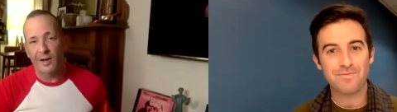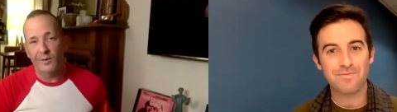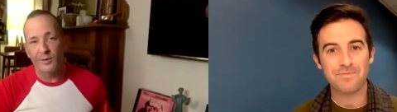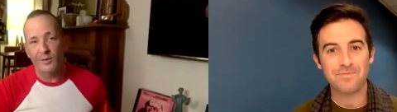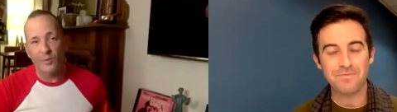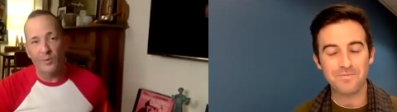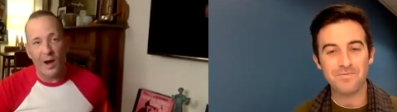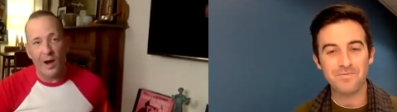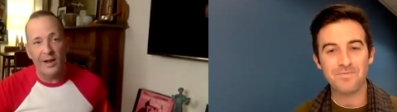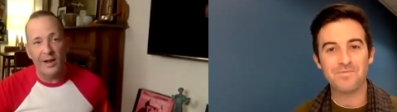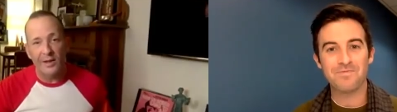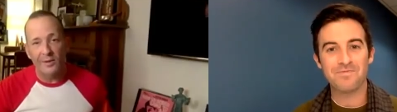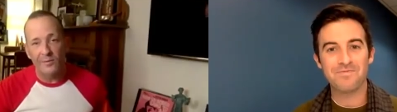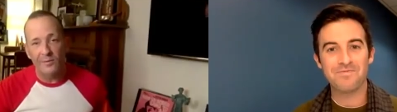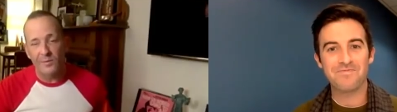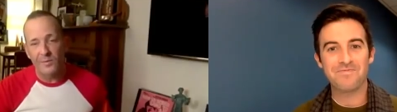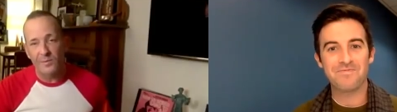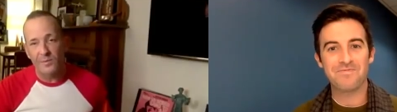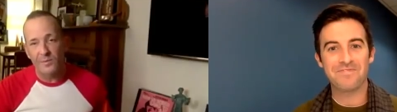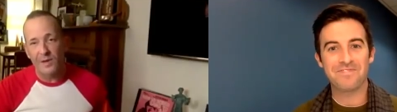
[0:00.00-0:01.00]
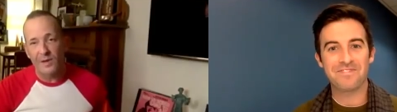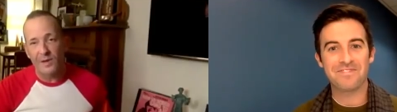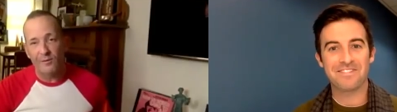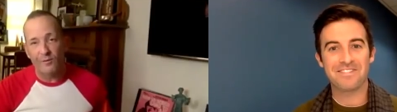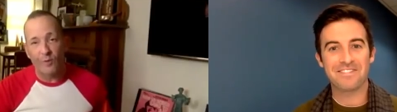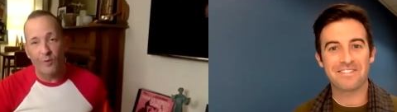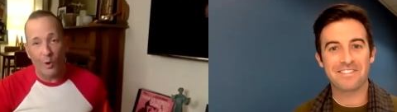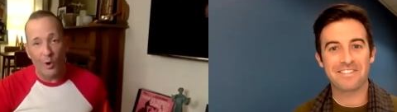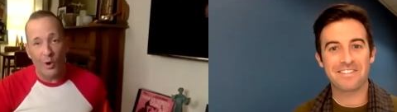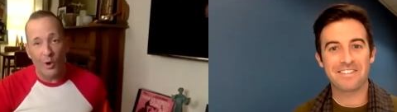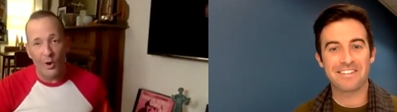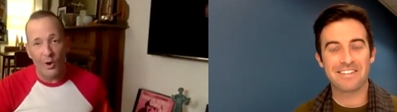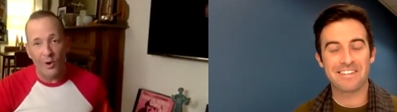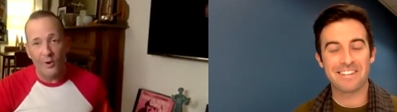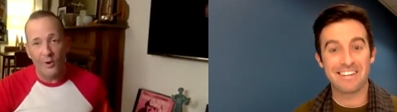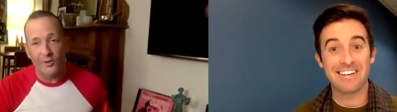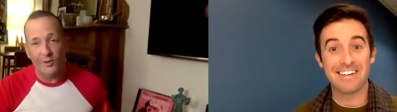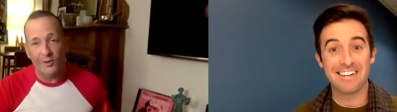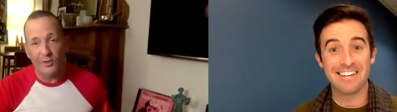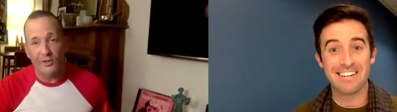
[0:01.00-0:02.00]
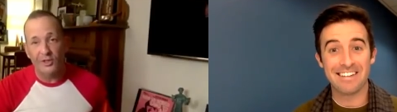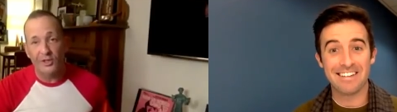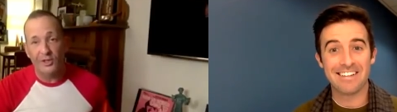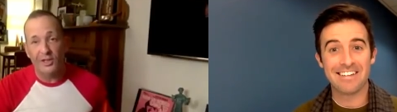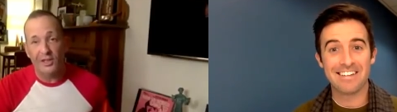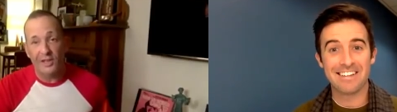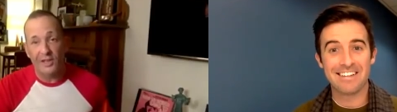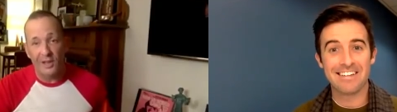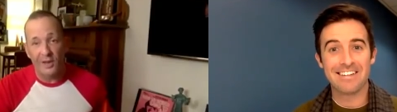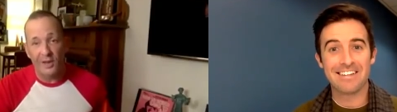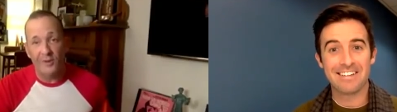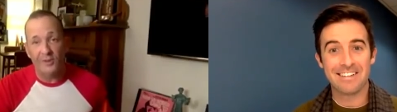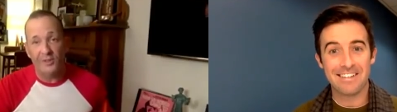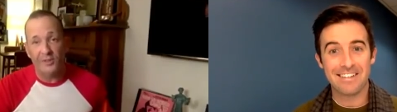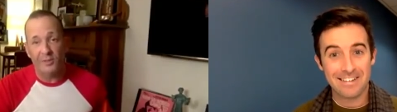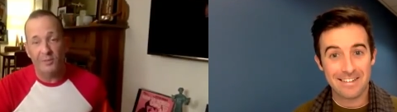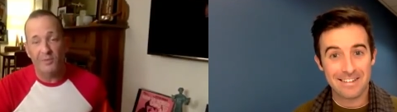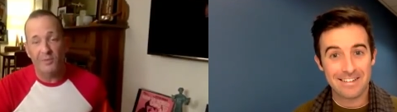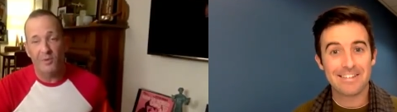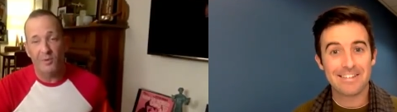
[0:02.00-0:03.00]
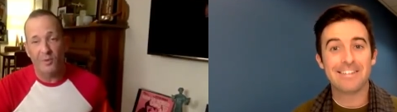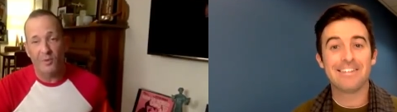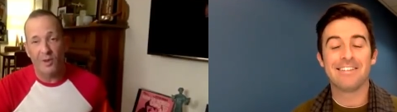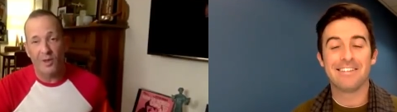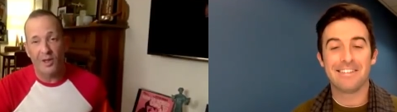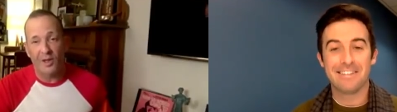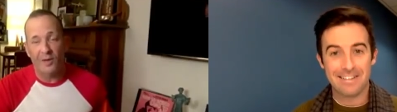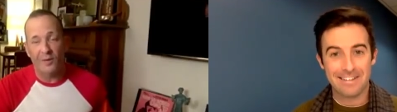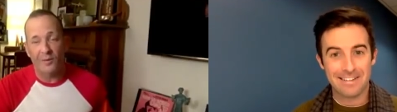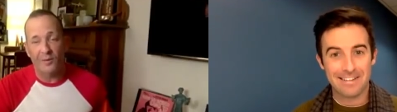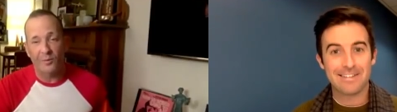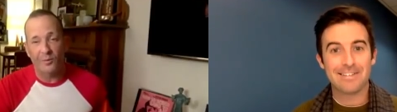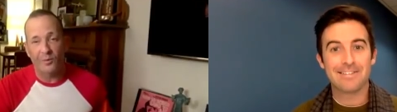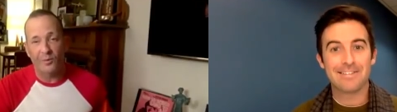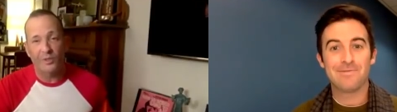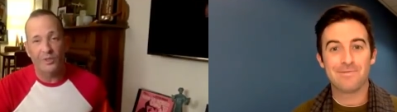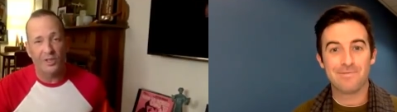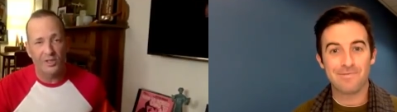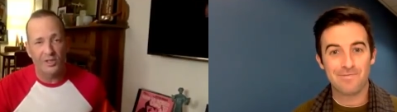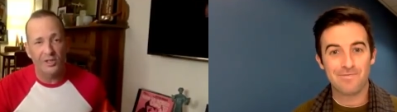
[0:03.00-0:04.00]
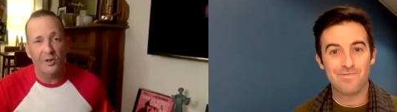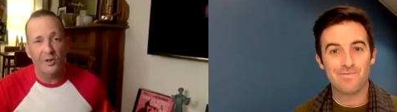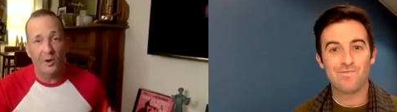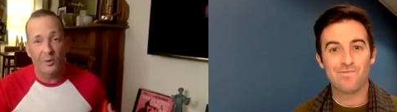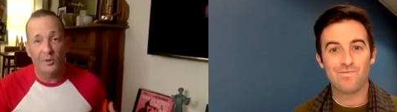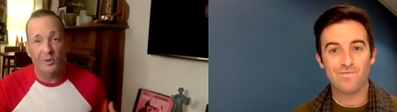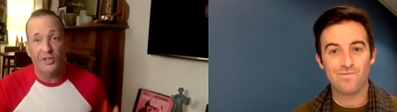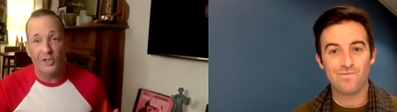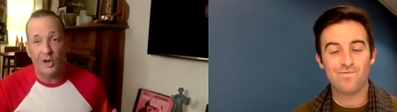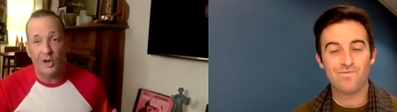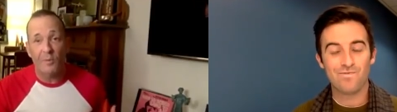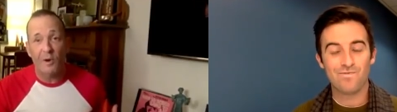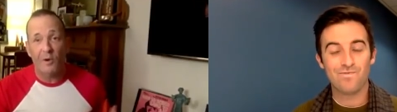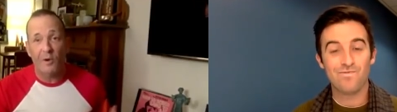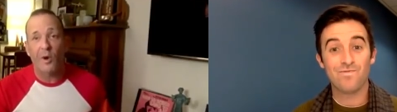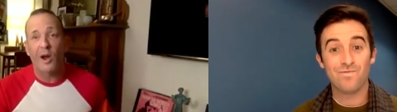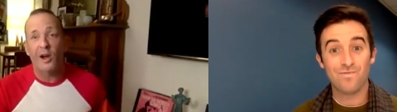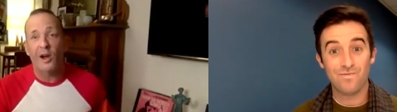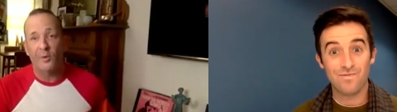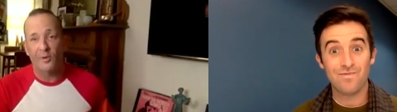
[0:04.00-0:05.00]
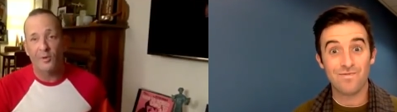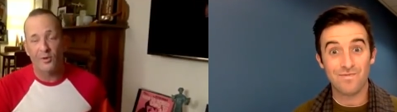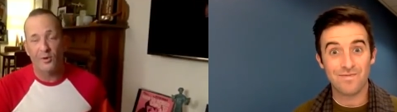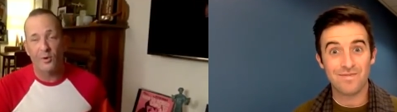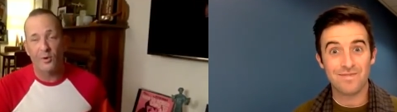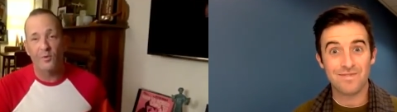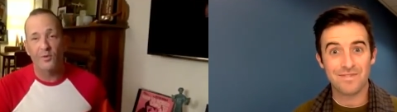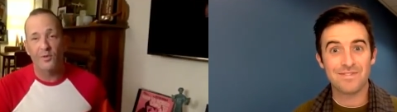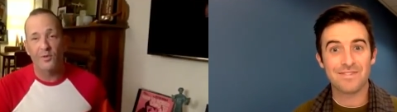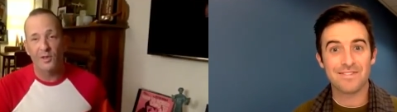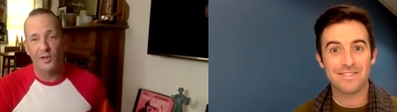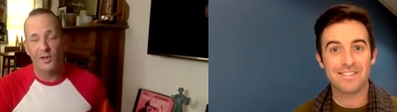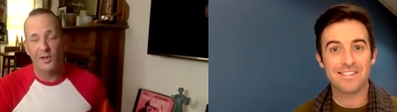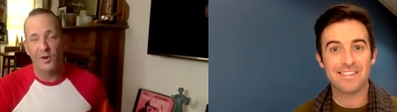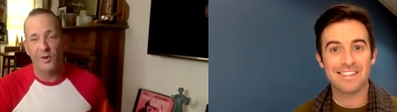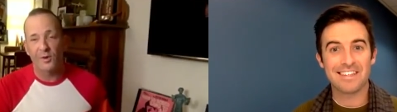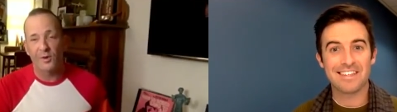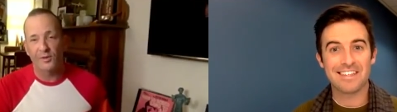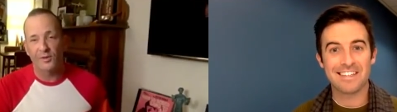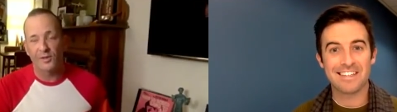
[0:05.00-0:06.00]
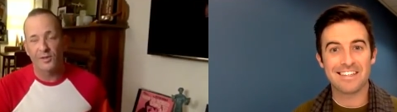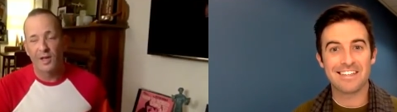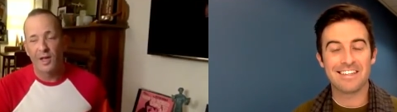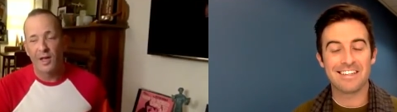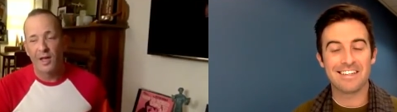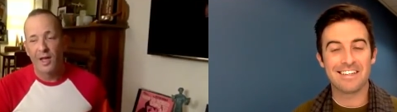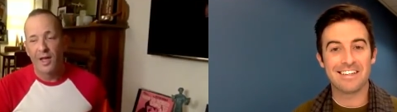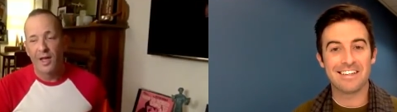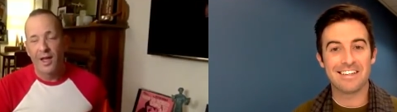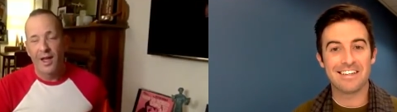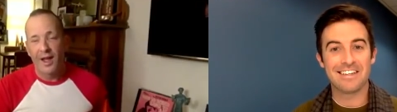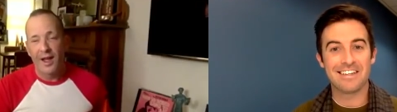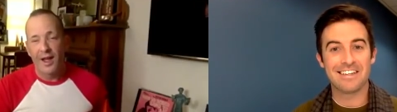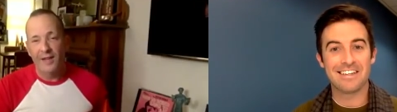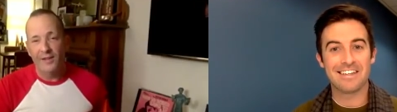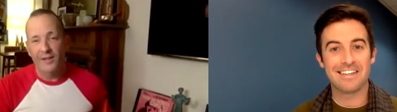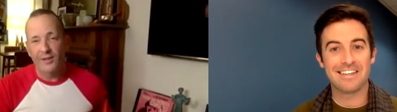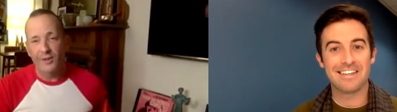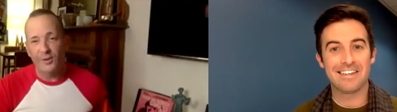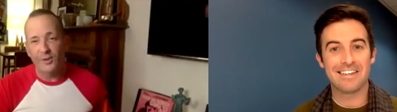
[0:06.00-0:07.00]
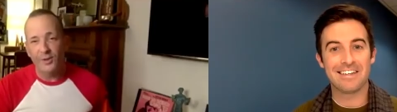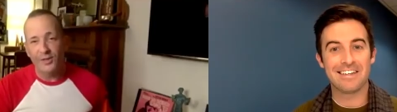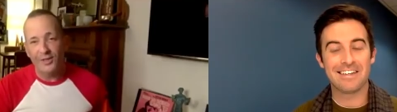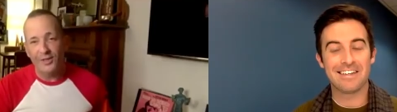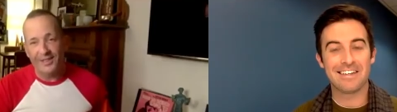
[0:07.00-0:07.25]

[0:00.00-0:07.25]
Speaker 1: was writing it for her so that she could hear some of it while I, which, because, you know, I would share my writing with her over the years. And so she